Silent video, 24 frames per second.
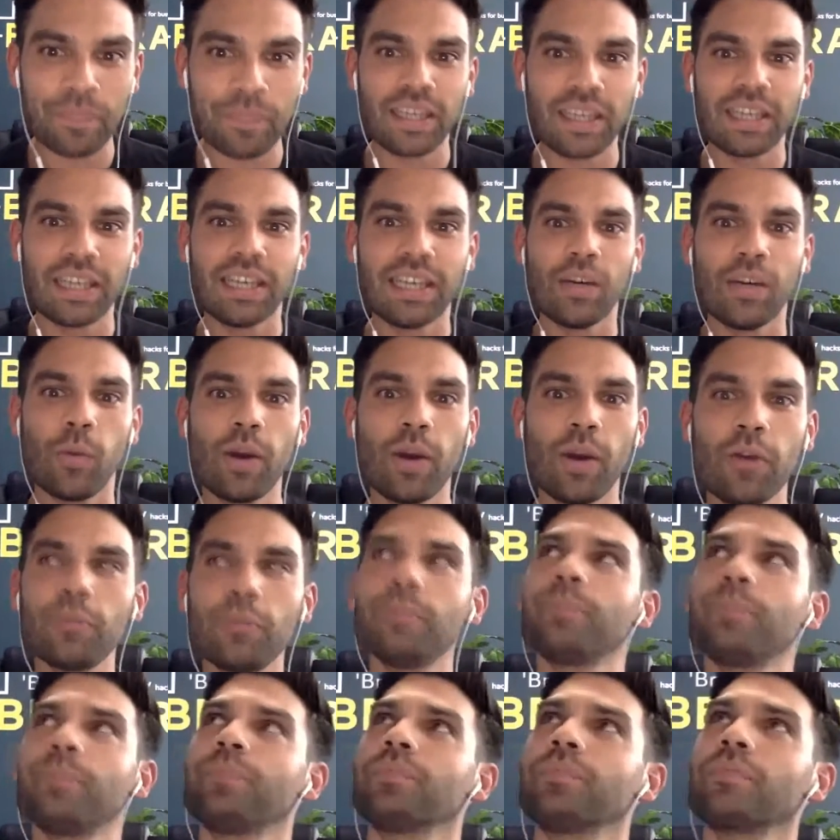Well,
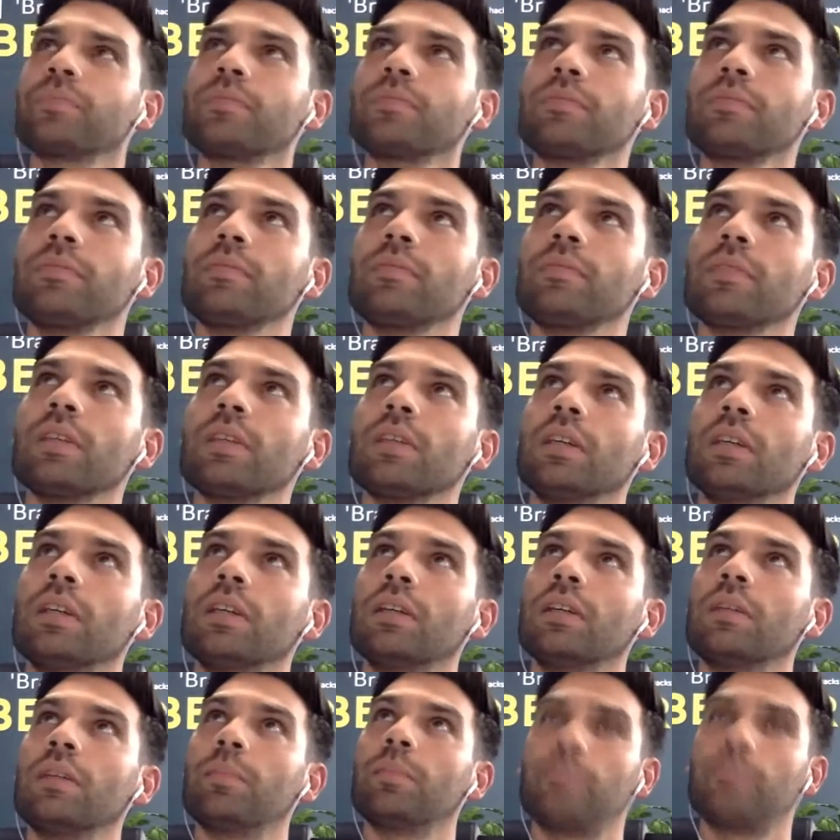
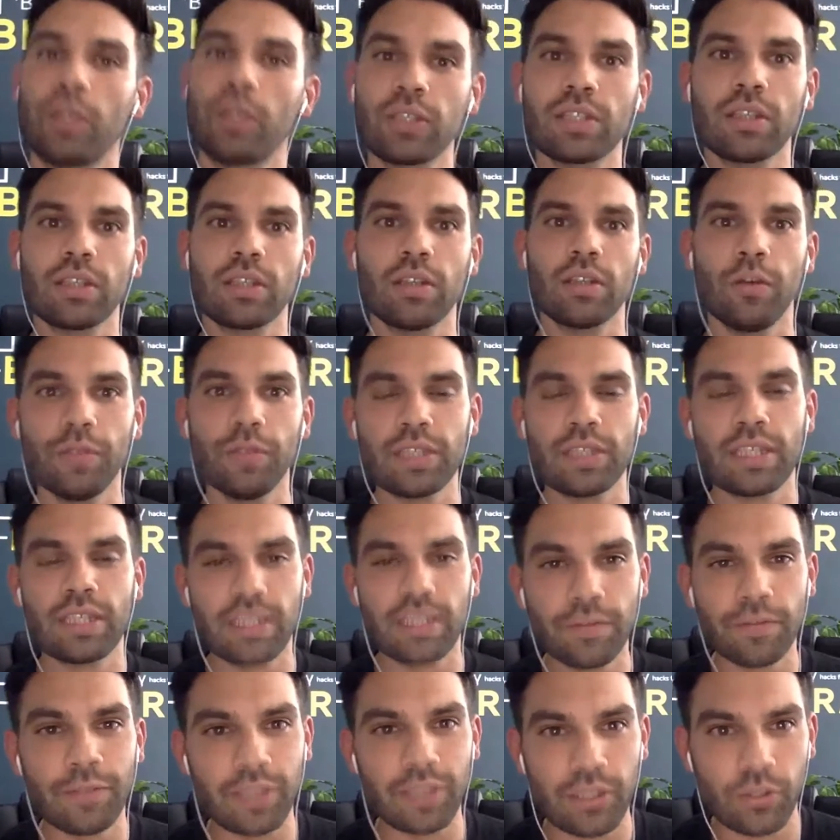because obviously
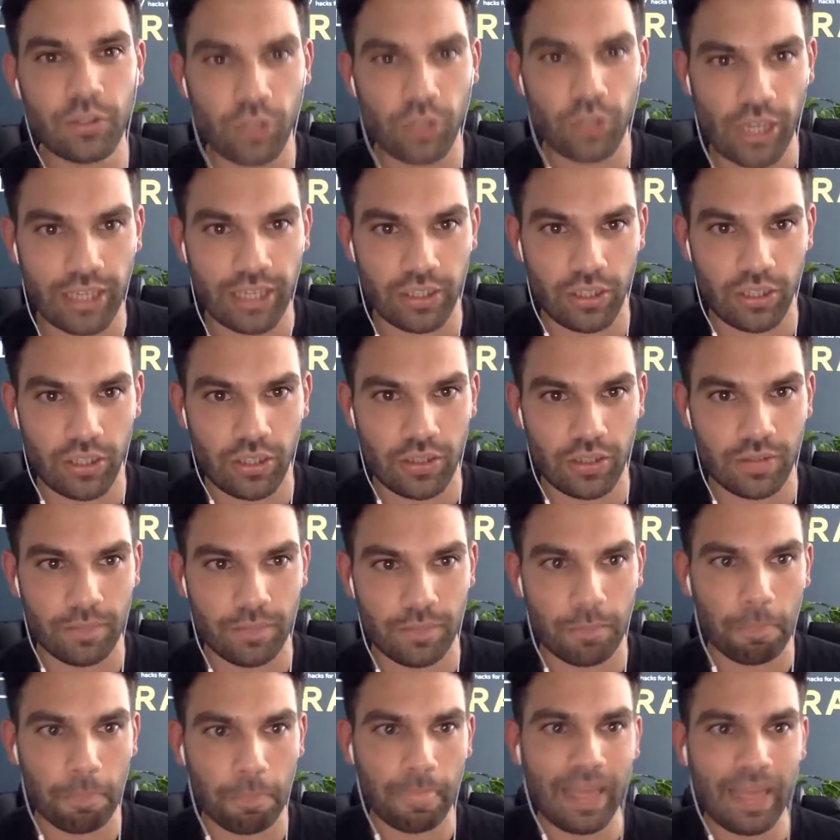something needs to change.
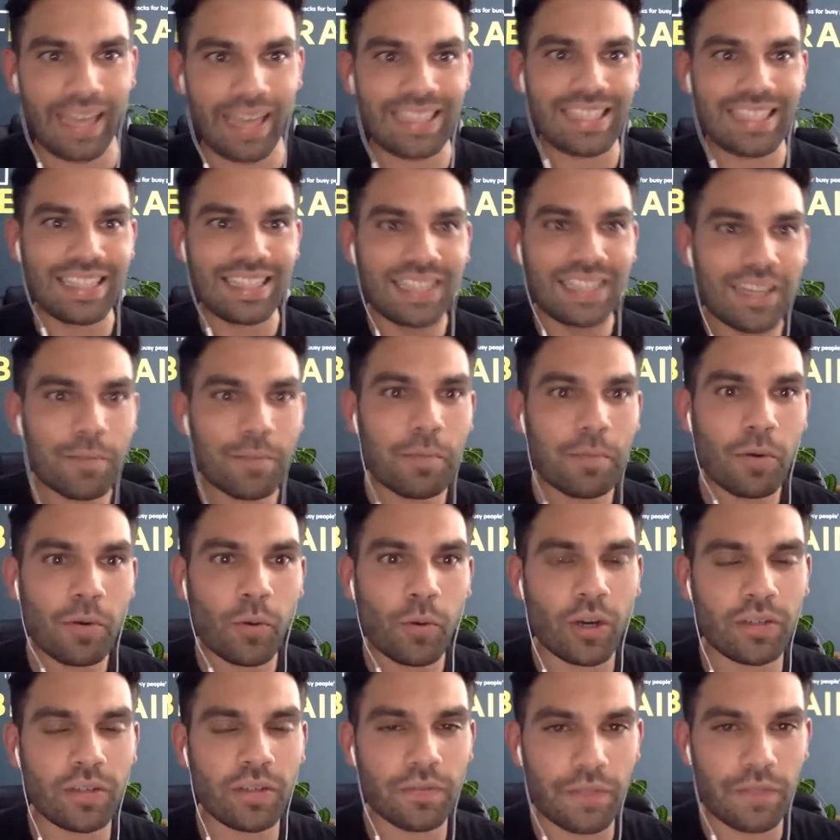And the number
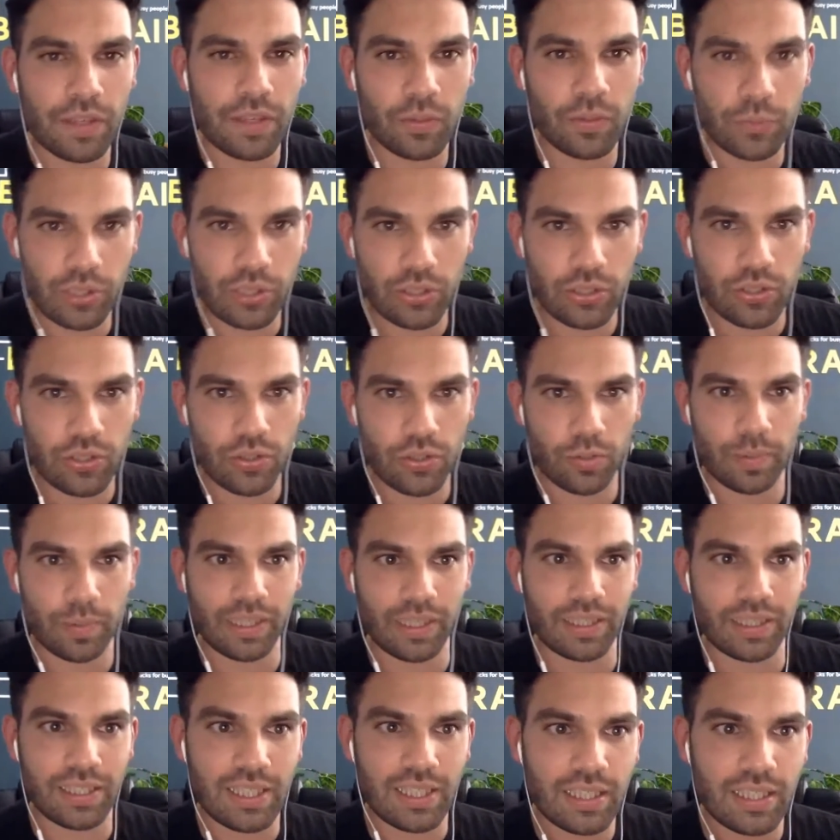one thing we need to be
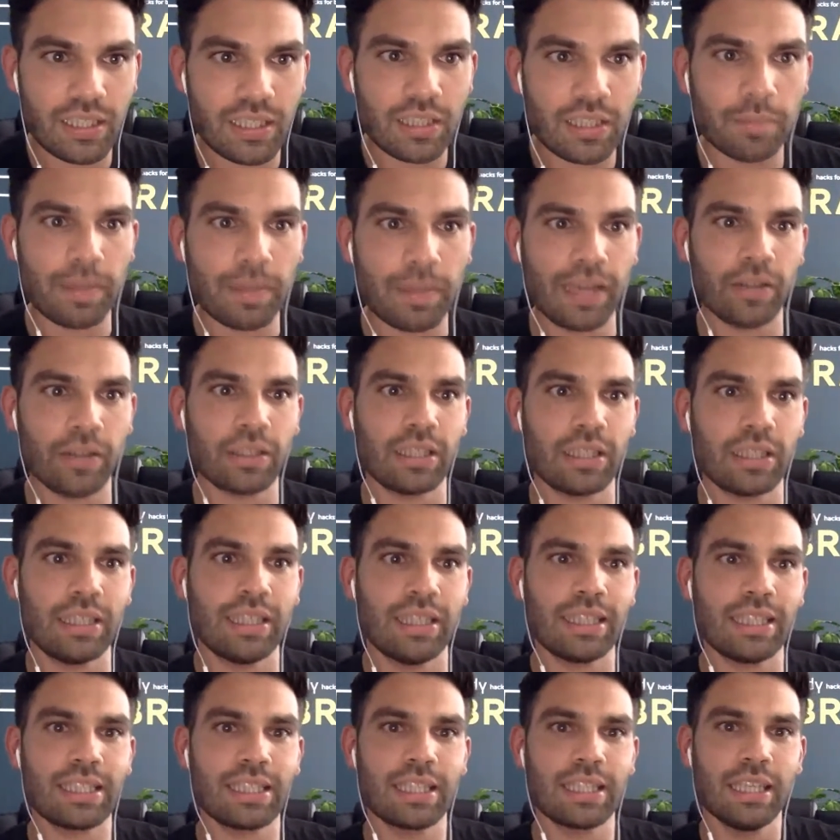concerned about
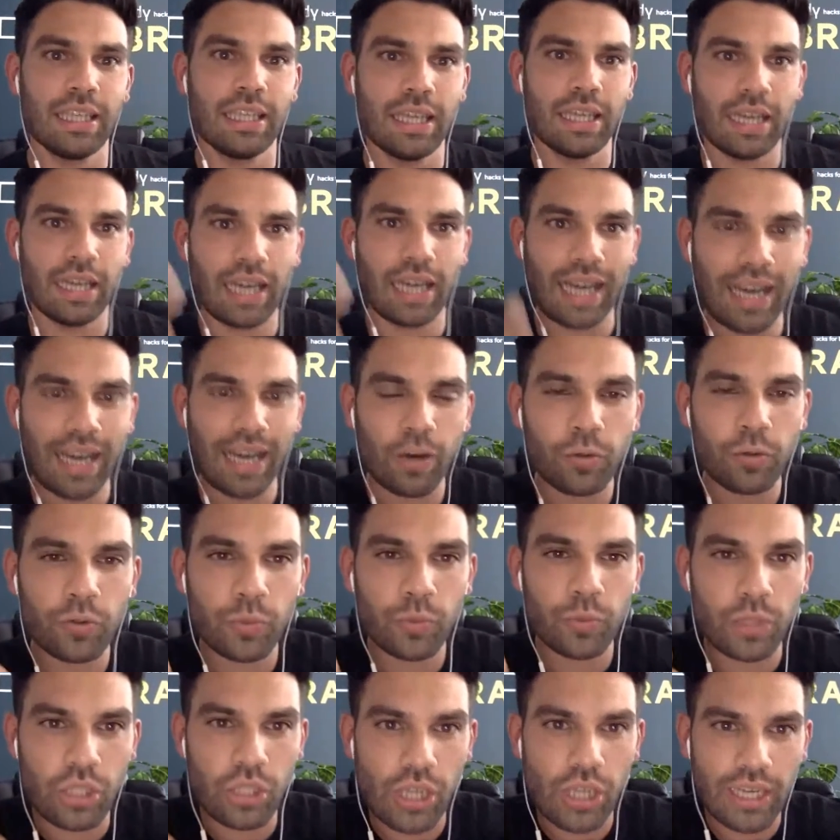is how do we
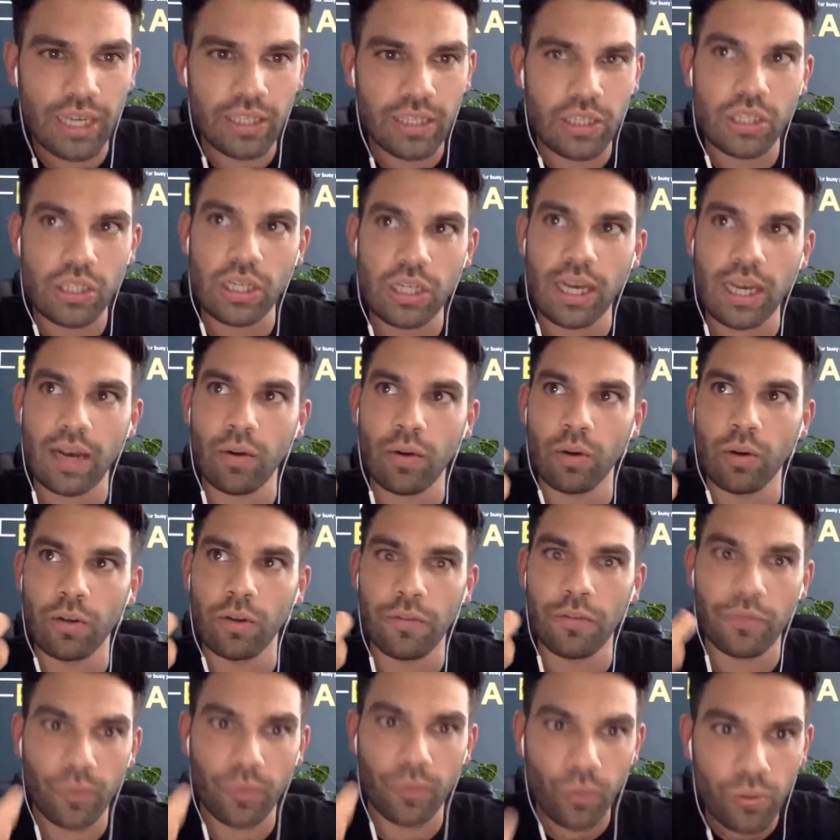change our
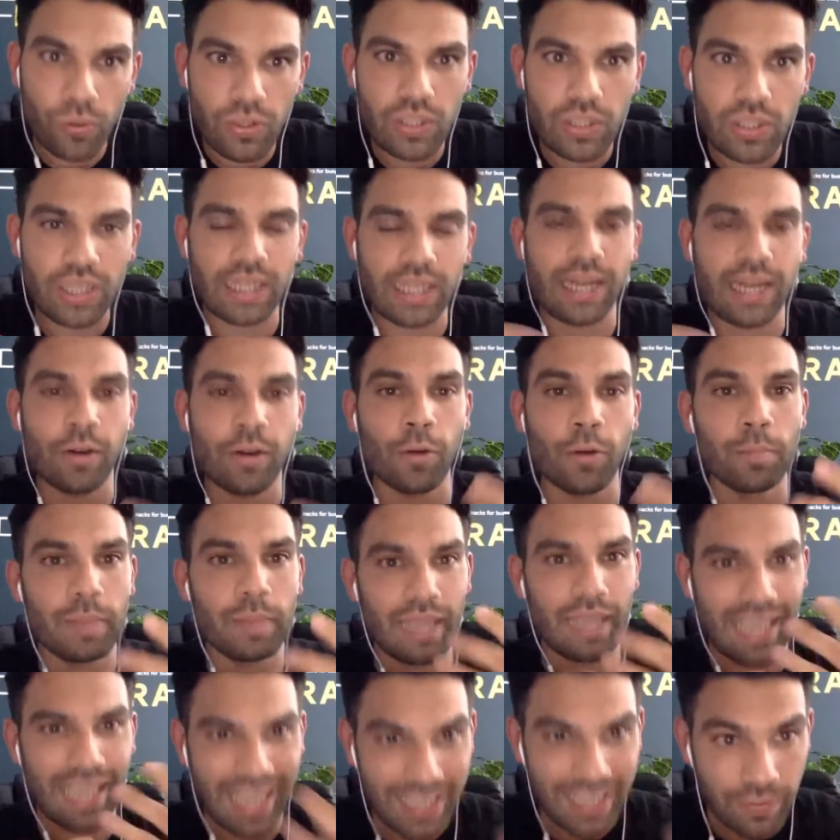thoughts and our
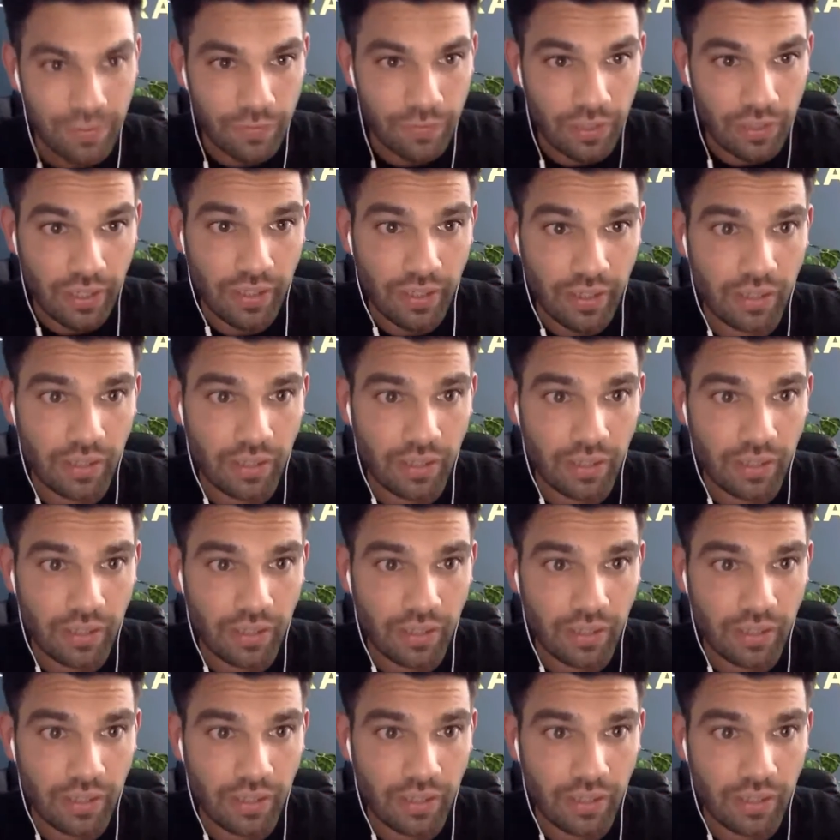behavior